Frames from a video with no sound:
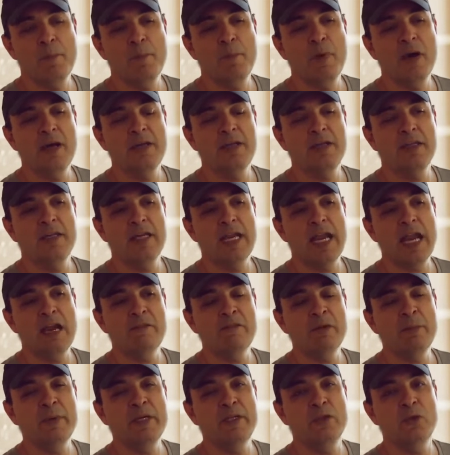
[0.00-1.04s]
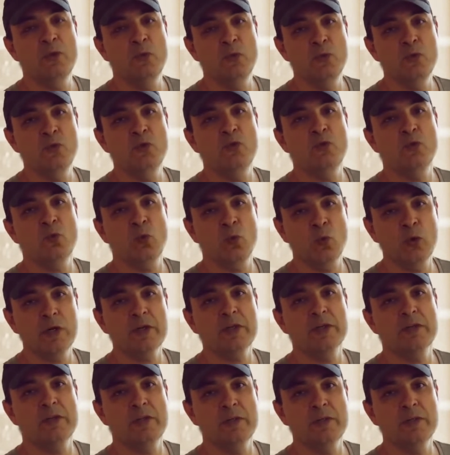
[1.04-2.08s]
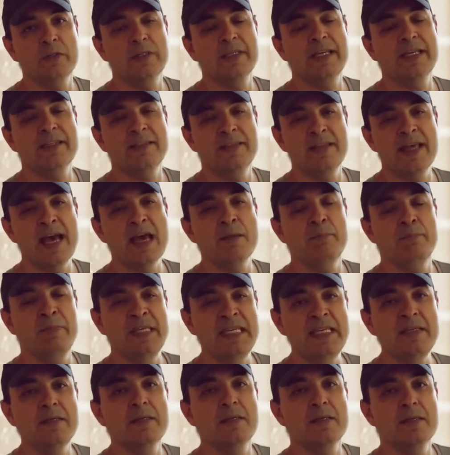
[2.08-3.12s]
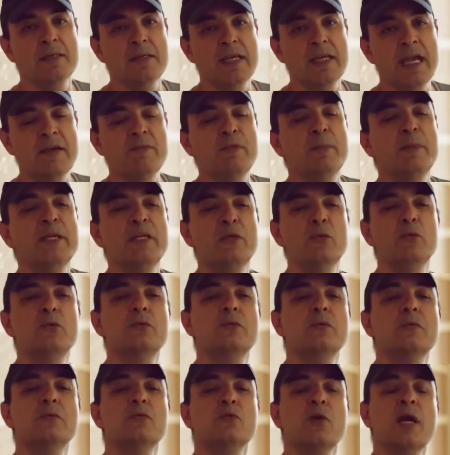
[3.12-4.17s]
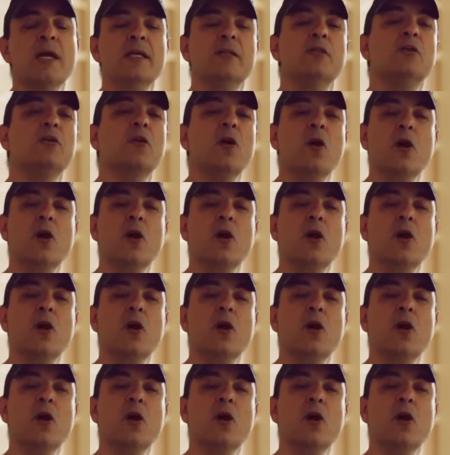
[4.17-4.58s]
But everybody who's worked to get to that meet, everybody who's tried their